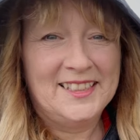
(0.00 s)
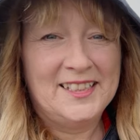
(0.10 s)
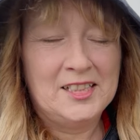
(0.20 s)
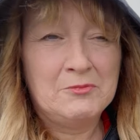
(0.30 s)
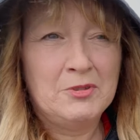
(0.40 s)

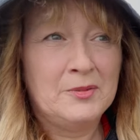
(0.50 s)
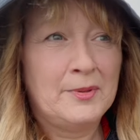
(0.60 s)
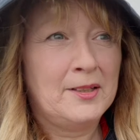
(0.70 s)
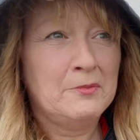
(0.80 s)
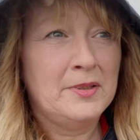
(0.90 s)
I'm on the
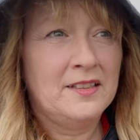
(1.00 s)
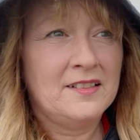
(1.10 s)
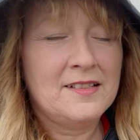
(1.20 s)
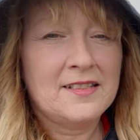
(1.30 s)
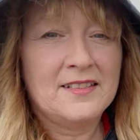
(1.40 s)
Brecon
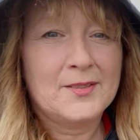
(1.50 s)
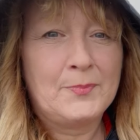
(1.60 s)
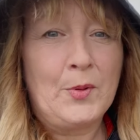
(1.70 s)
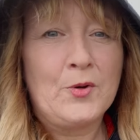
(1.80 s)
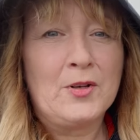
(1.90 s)
Beacons, it's
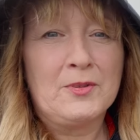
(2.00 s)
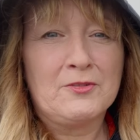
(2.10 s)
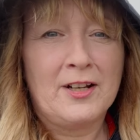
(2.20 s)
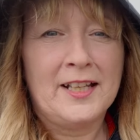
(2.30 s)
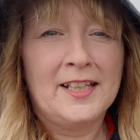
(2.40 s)
pouring with
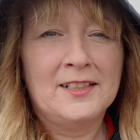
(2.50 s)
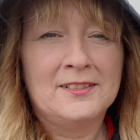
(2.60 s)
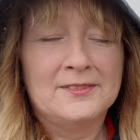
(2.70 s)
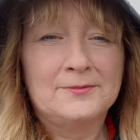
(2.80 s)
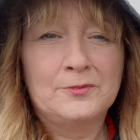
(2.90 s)
rain.
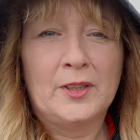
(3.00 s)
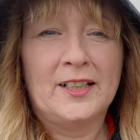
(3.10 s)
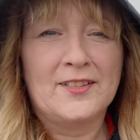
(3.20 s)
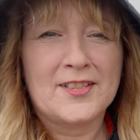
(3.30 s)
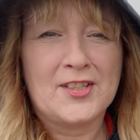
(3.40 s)
What
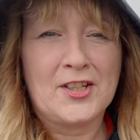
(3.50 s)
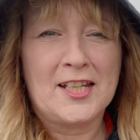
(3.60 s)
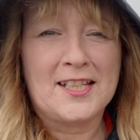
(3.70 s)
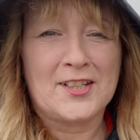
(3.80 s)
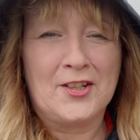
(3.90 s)
else do you
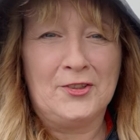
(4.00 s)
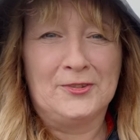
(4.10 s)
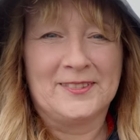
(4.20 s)
need to know?